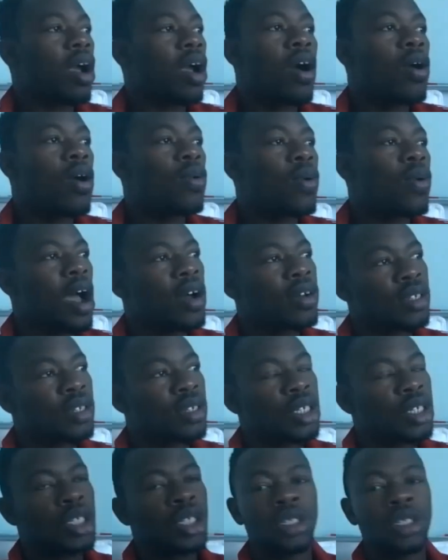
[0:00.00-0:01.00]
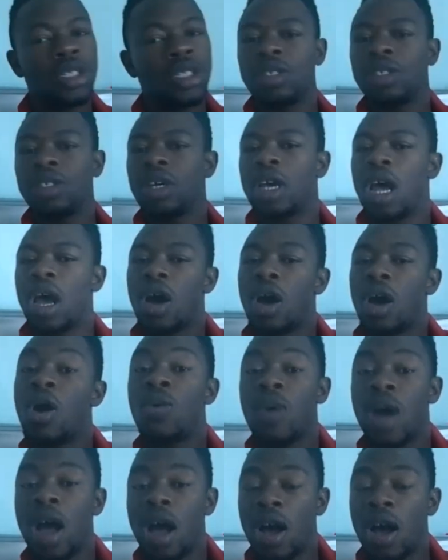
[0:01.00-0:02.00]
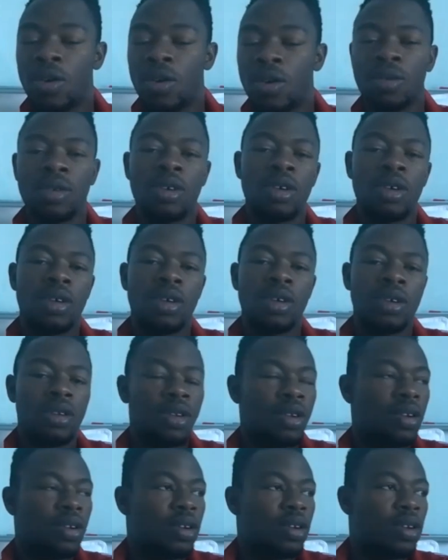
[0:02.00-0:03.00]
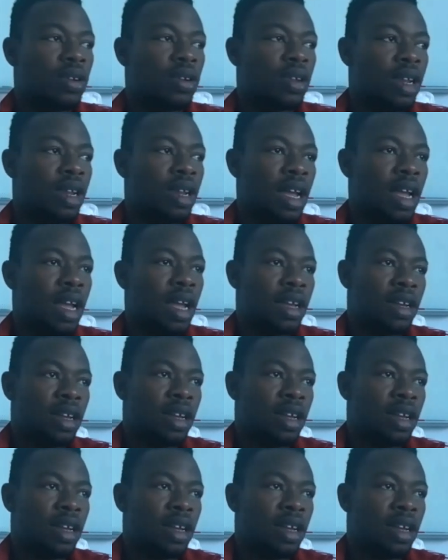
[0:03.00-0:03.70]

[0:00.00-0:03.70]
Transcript: oh wow, t-shirt. Oh wow. You know, like